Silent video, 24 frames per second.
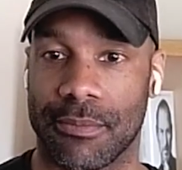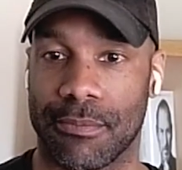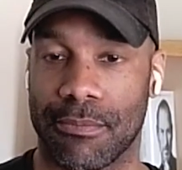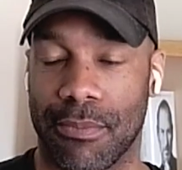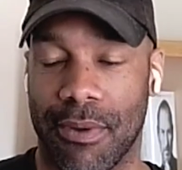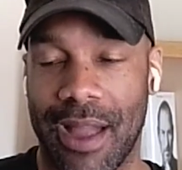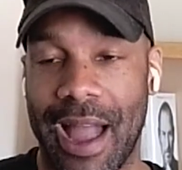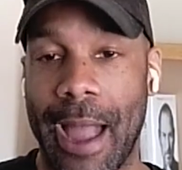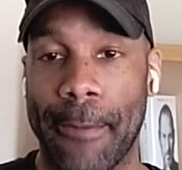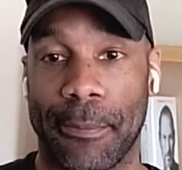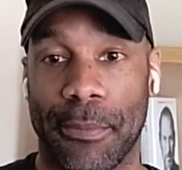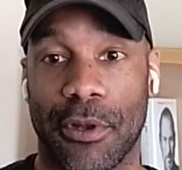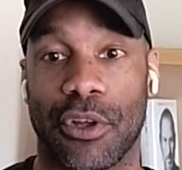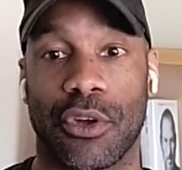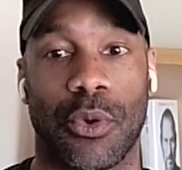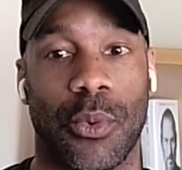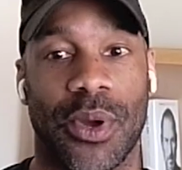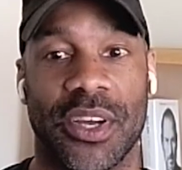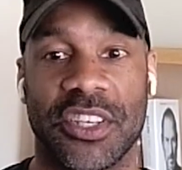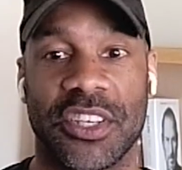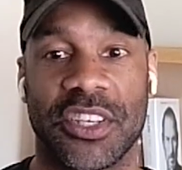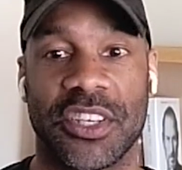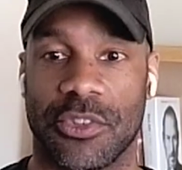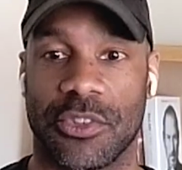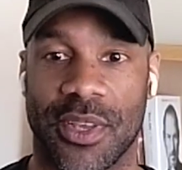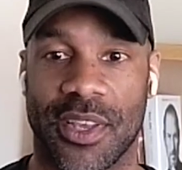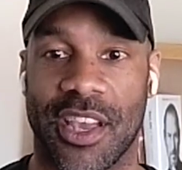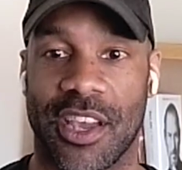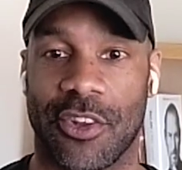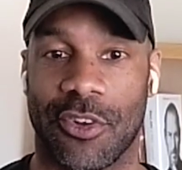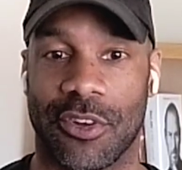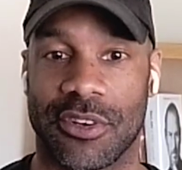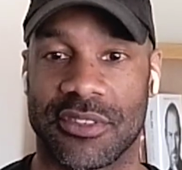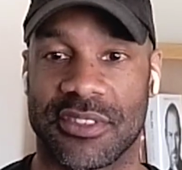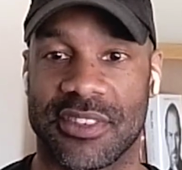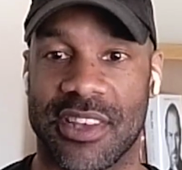popular questions we
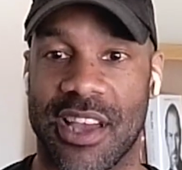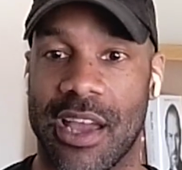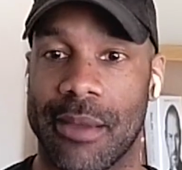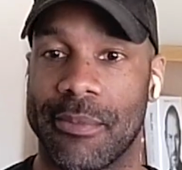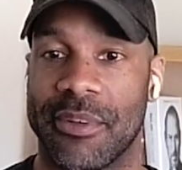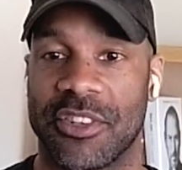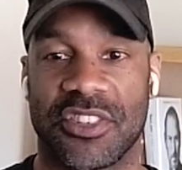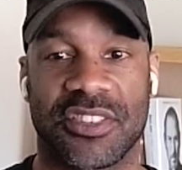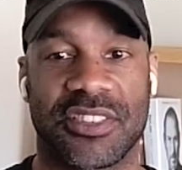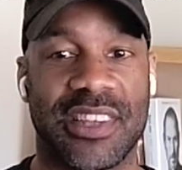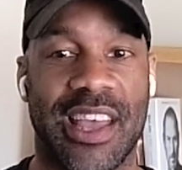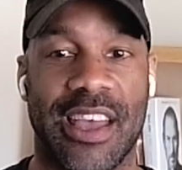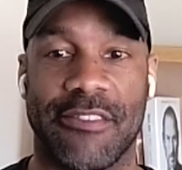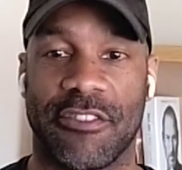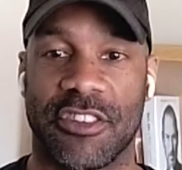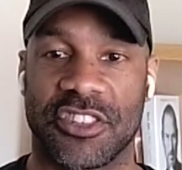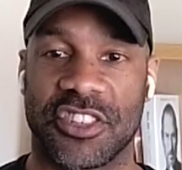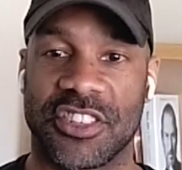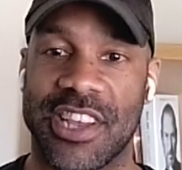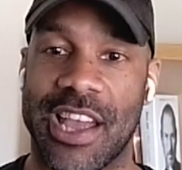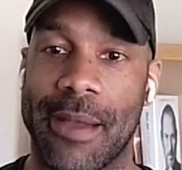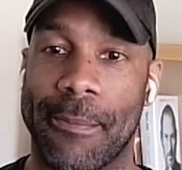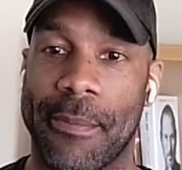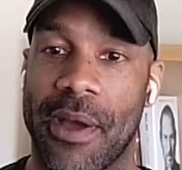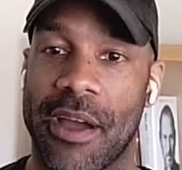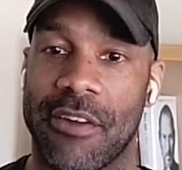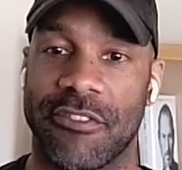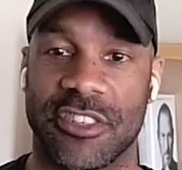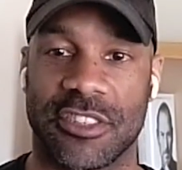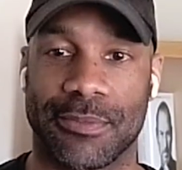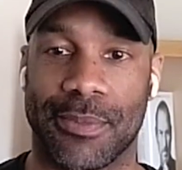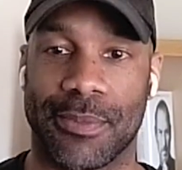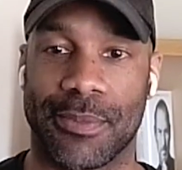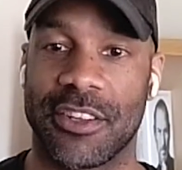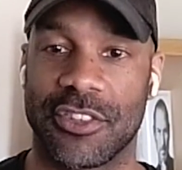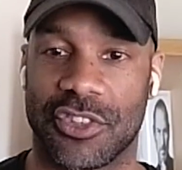get all the time and just have your chatbot
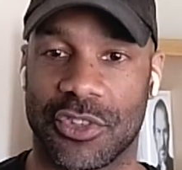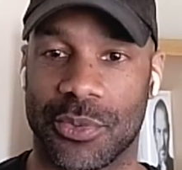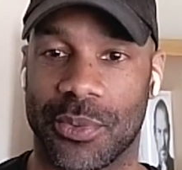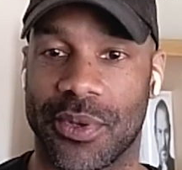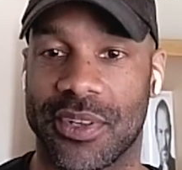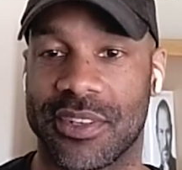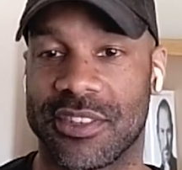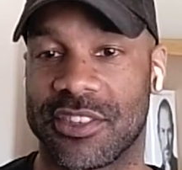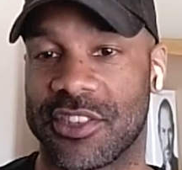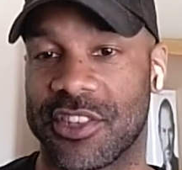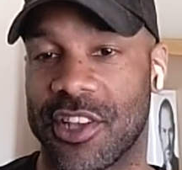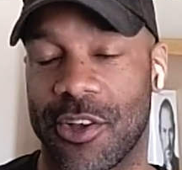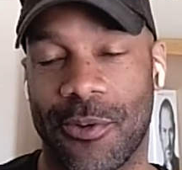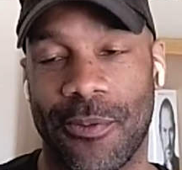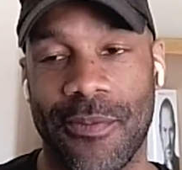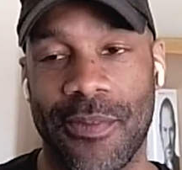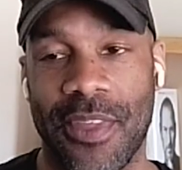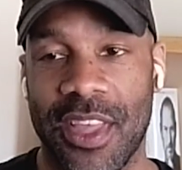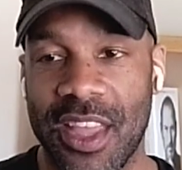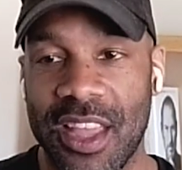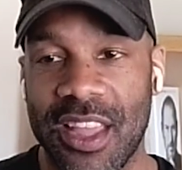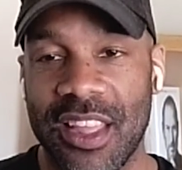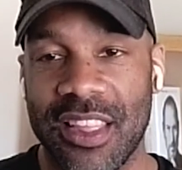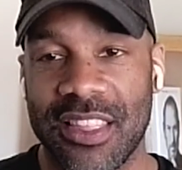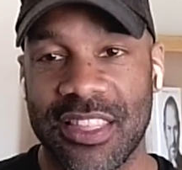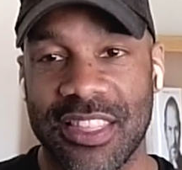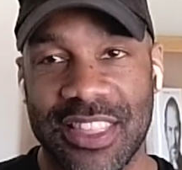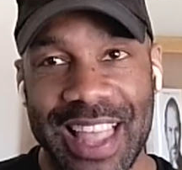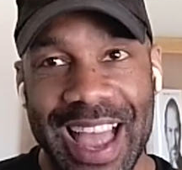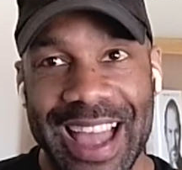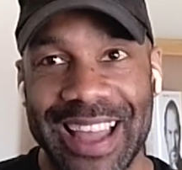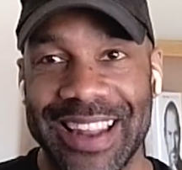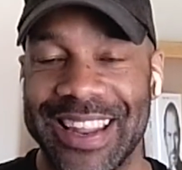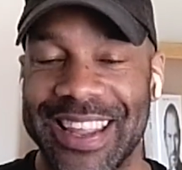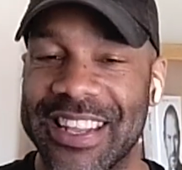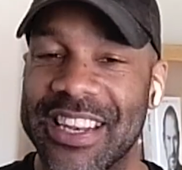respond to it? So
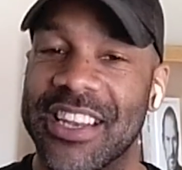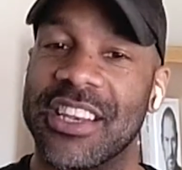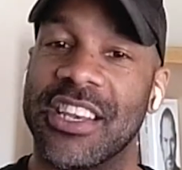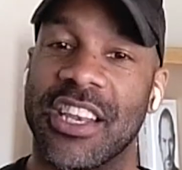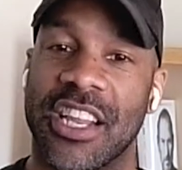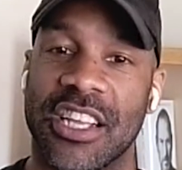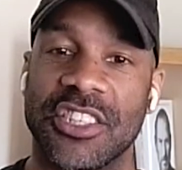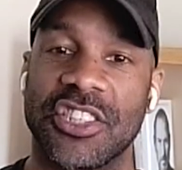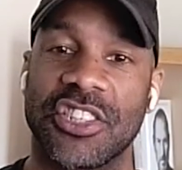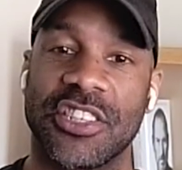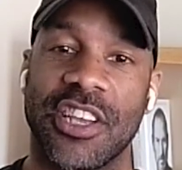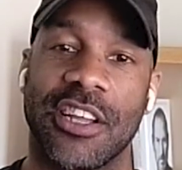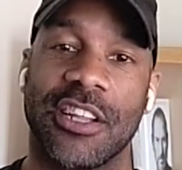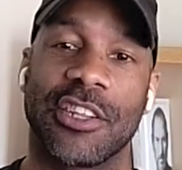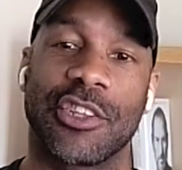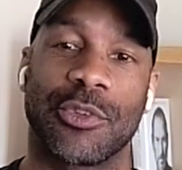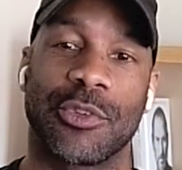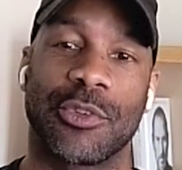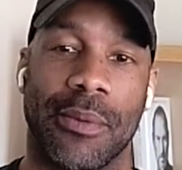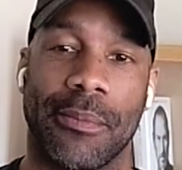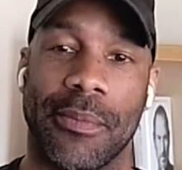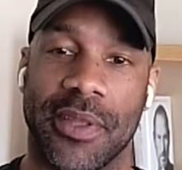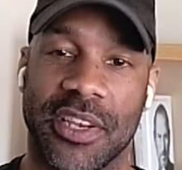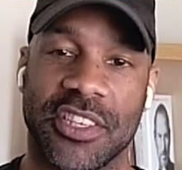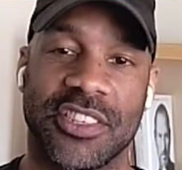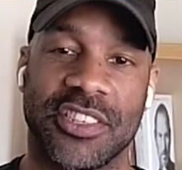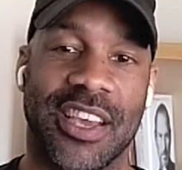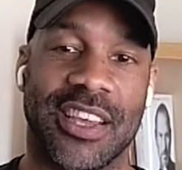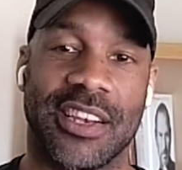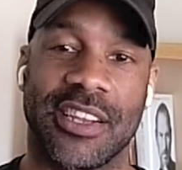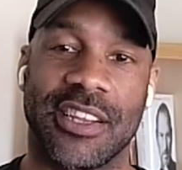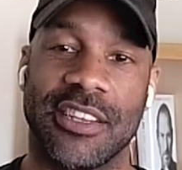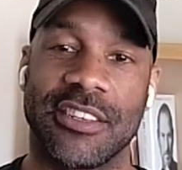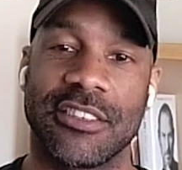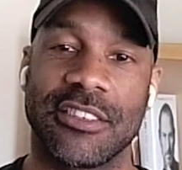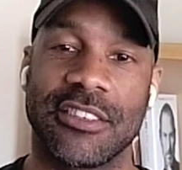that in a nutshell is what
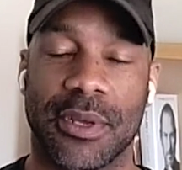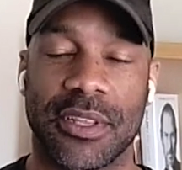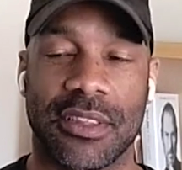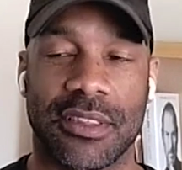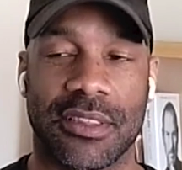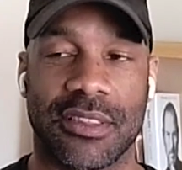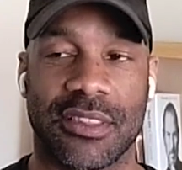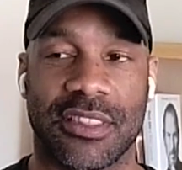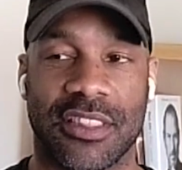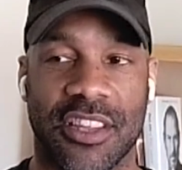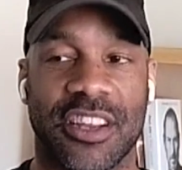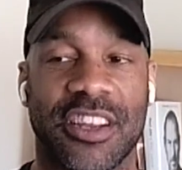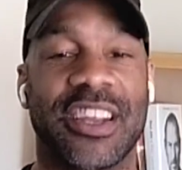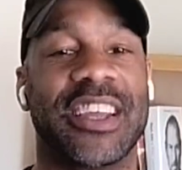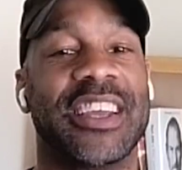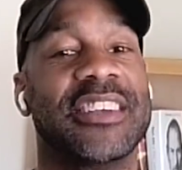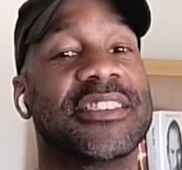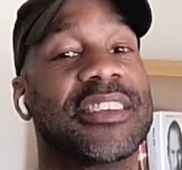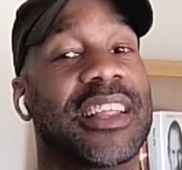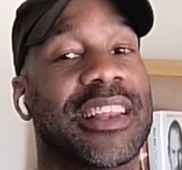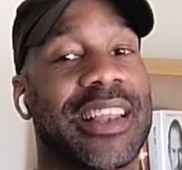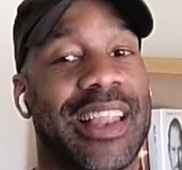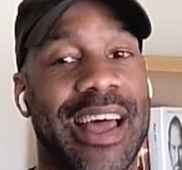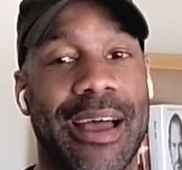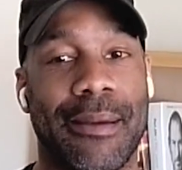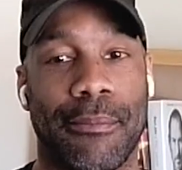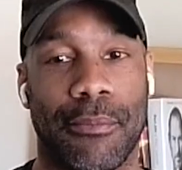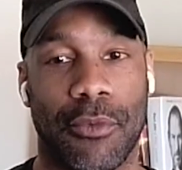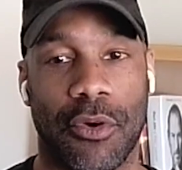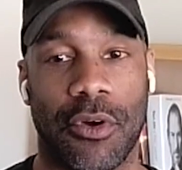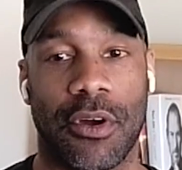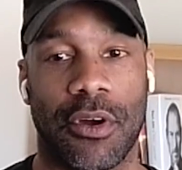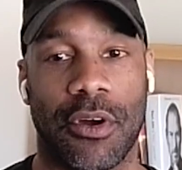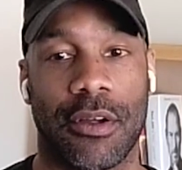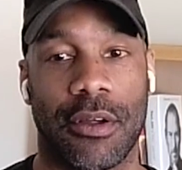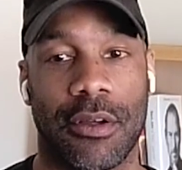ManyChat is, but there is a lot
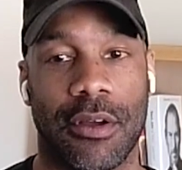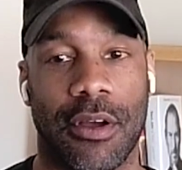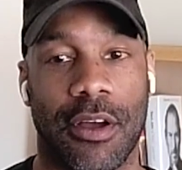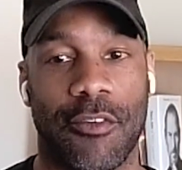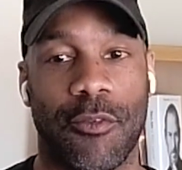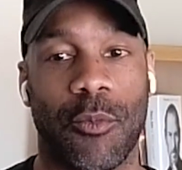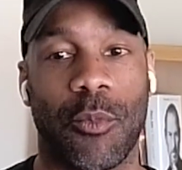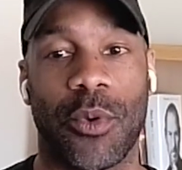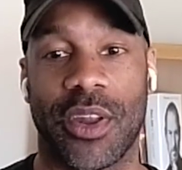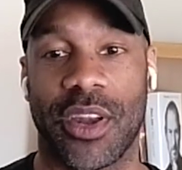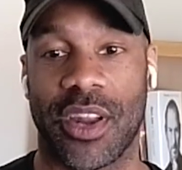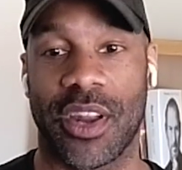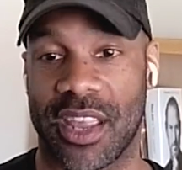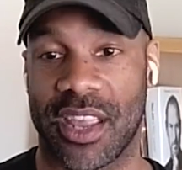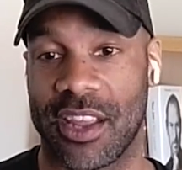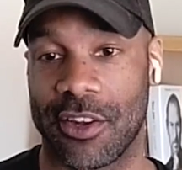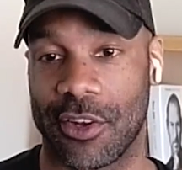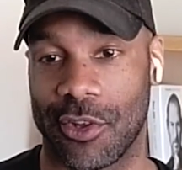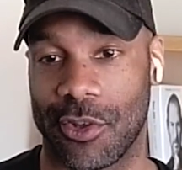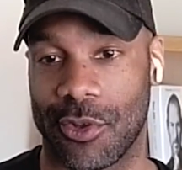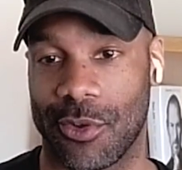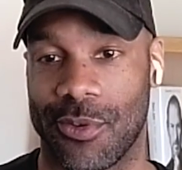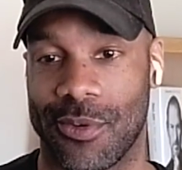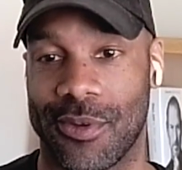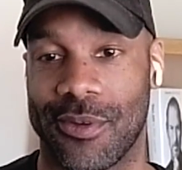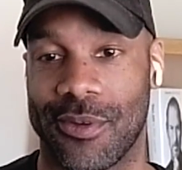more of what it can do.